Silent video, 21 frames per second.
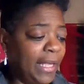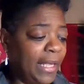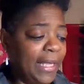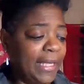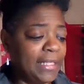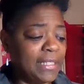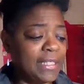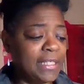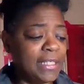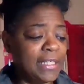
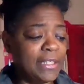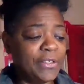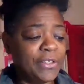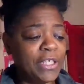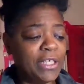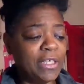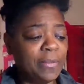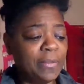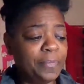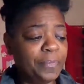Hey,
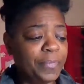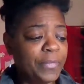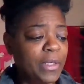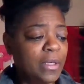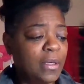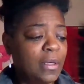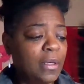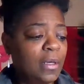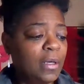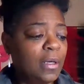Celia.
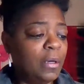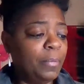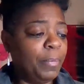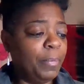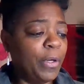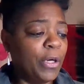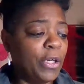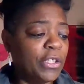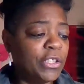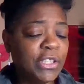
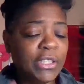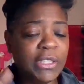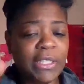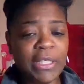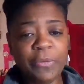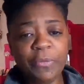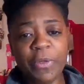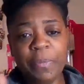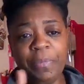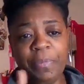Purging
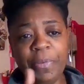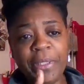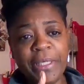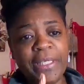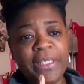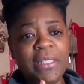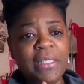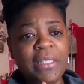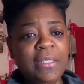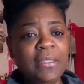and
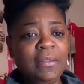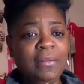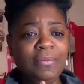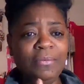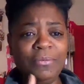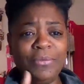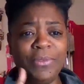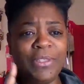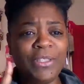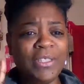
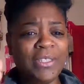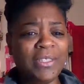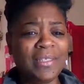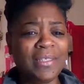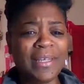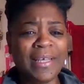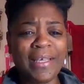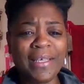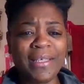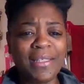replacing, which
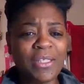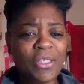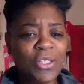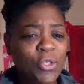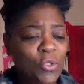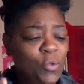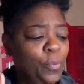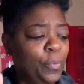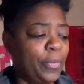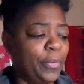is like
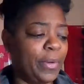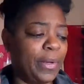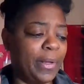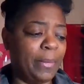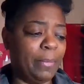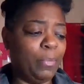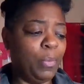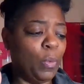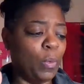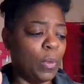super
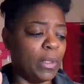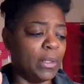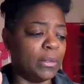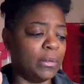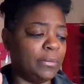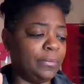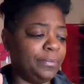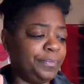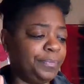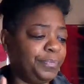
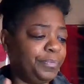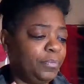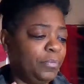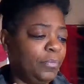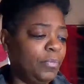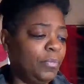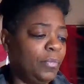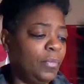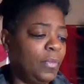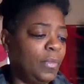important.
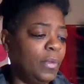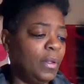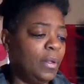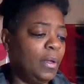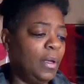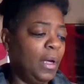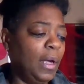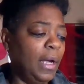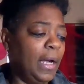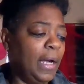
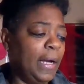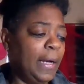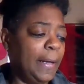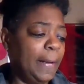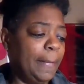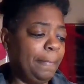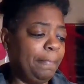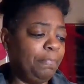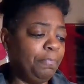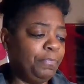
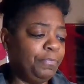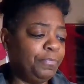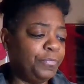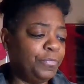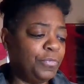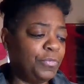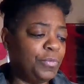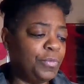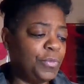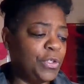Um,
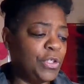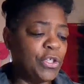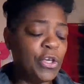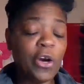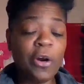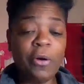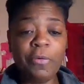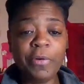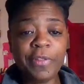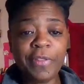
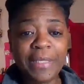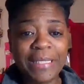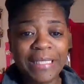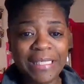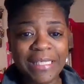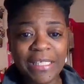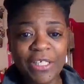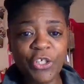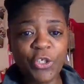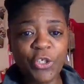Start with
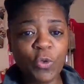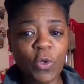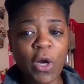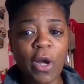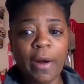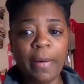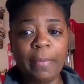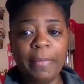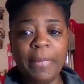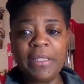essential
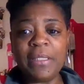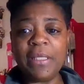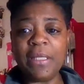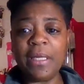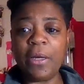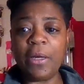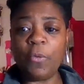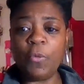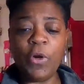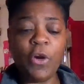garments,
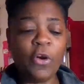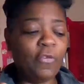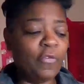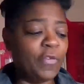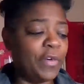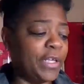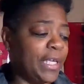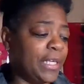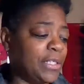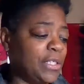and I went
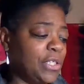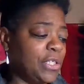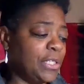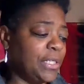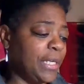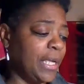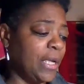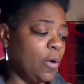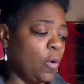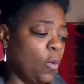over
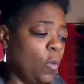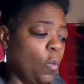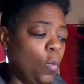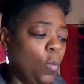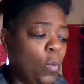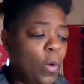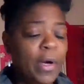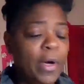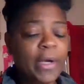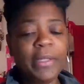yesterday
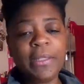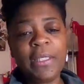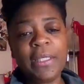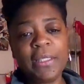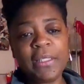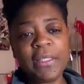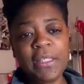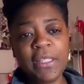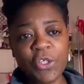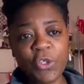what
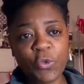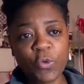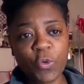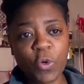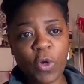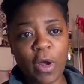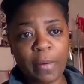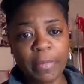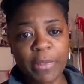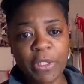the
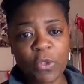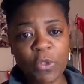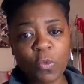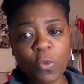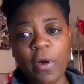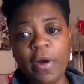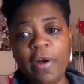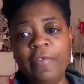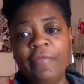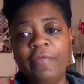essential garments
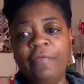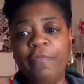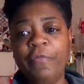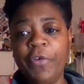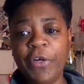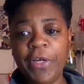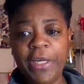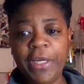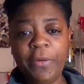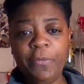were. If
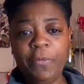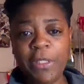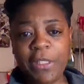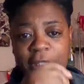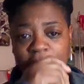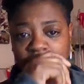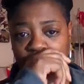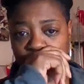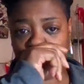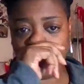for any
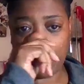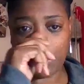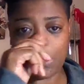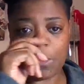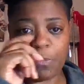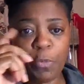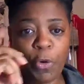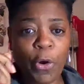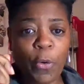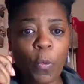reason you
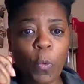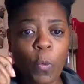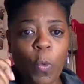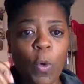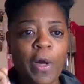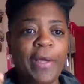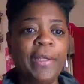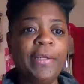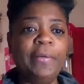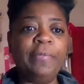missed part
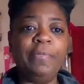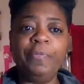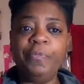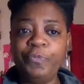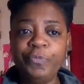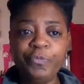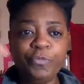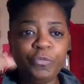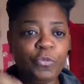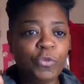one,
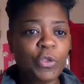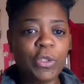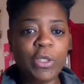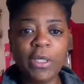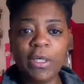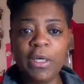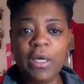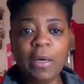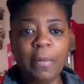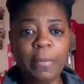you
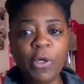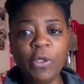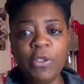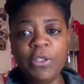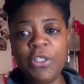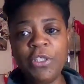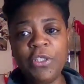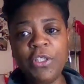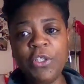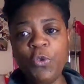can come
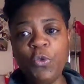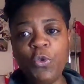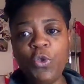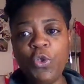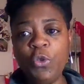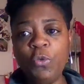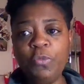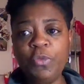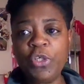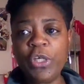onto the
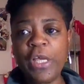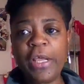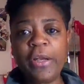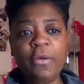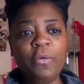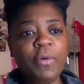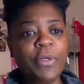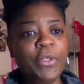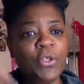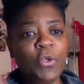YouTube
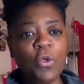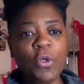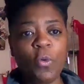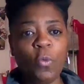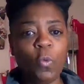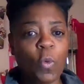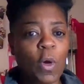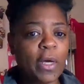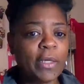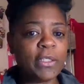channel and you
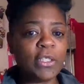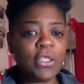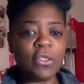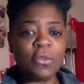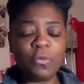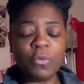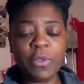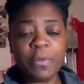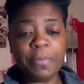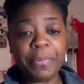can watch
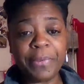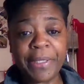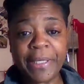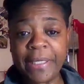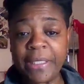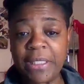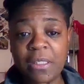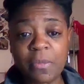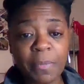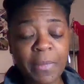the
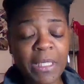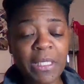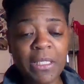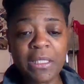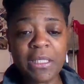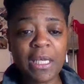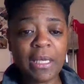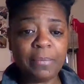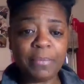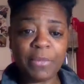replay as
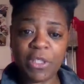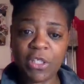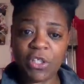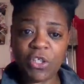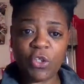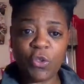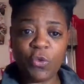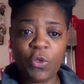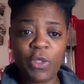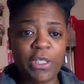many times
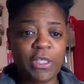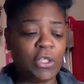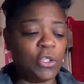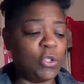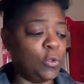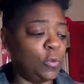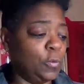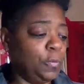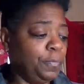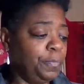as you need
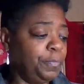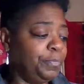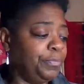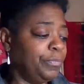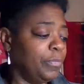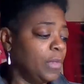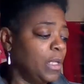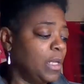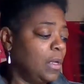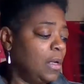to.
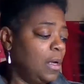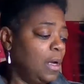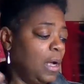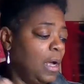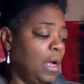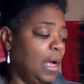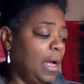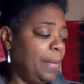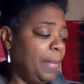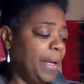
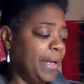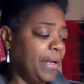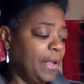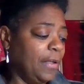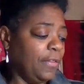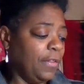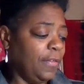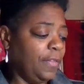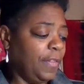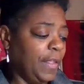
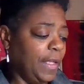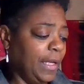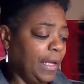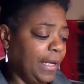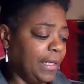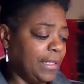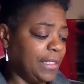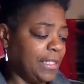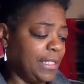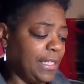Another
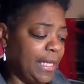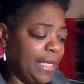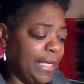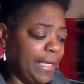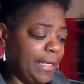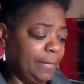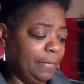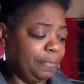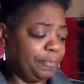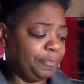thing I
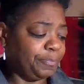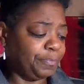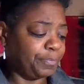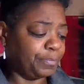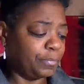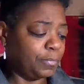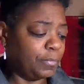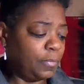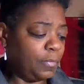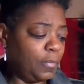said
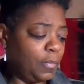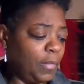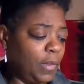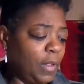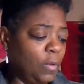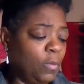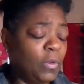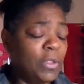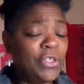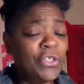
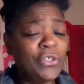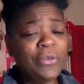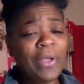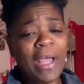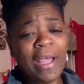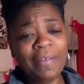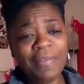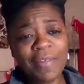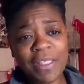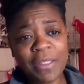was
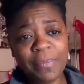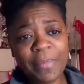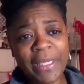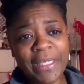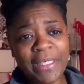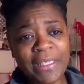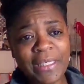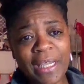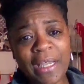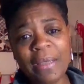you have to
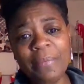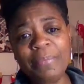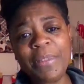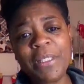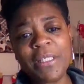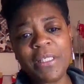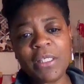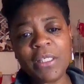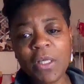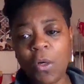make time
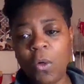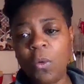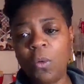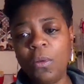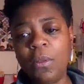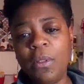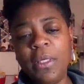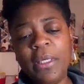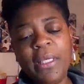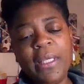to
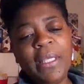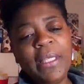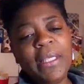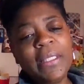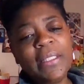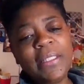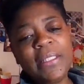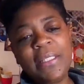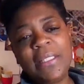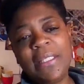sew.
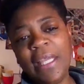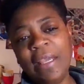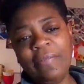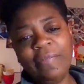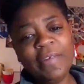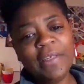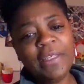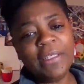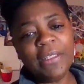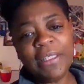It's
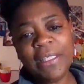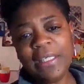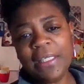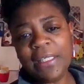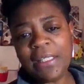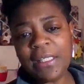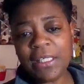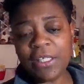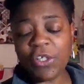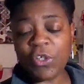
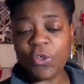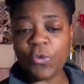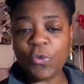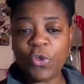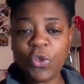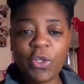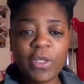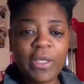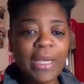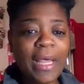definitely
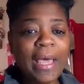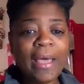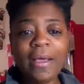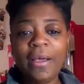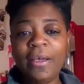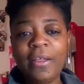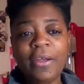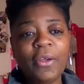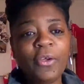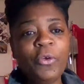essential. You're
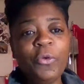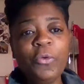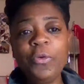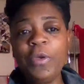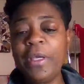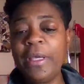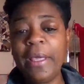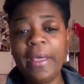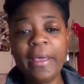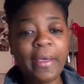not going to
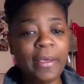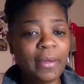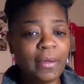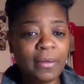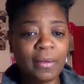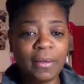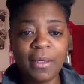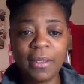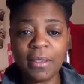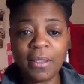
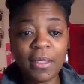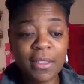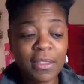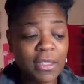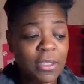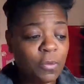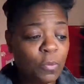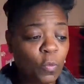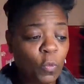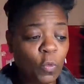create a
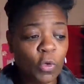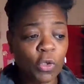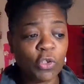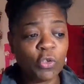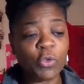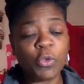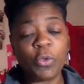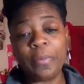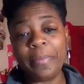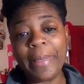custom
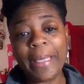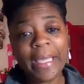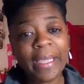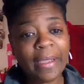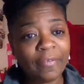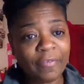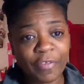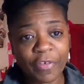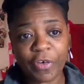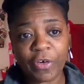wardrobe
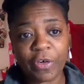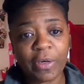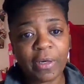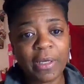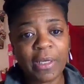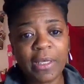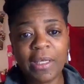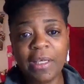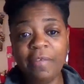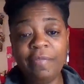ever
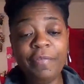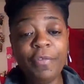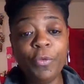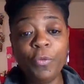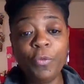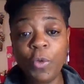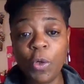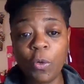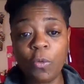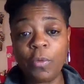if
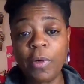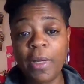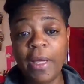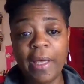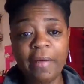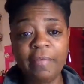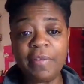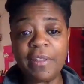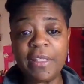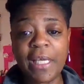you don't
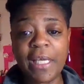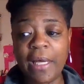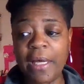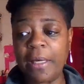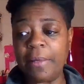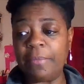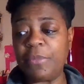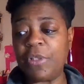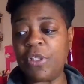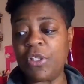have
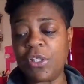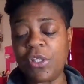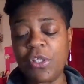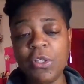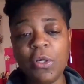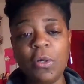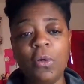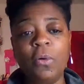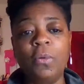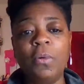time to
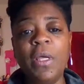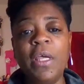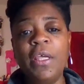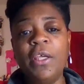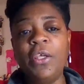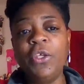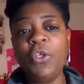sew.